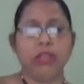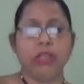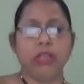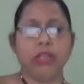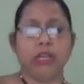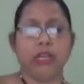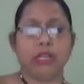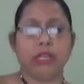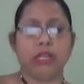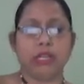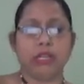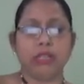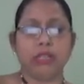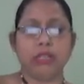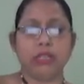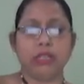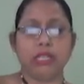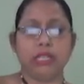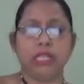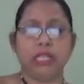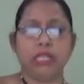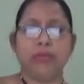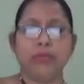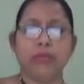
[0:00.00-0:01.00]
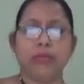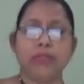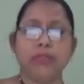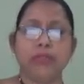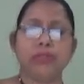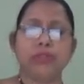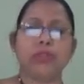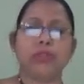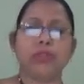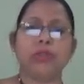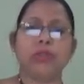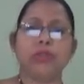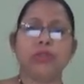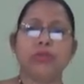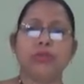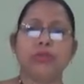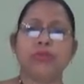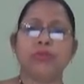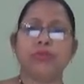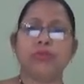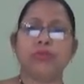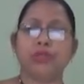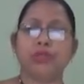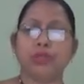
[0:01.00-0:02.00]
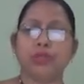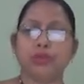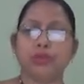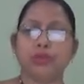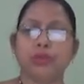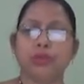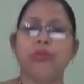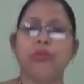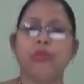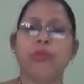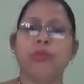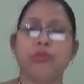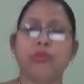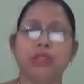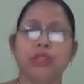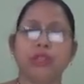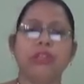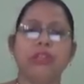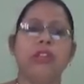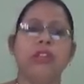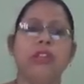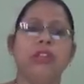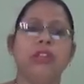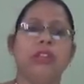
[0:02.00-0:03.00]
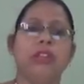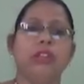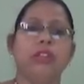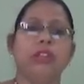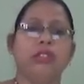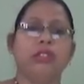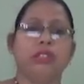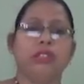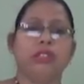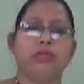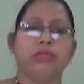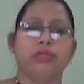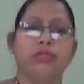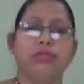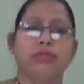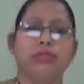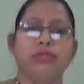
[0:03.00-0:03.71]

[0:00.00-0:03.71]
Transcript: Again T image of 0 1, T image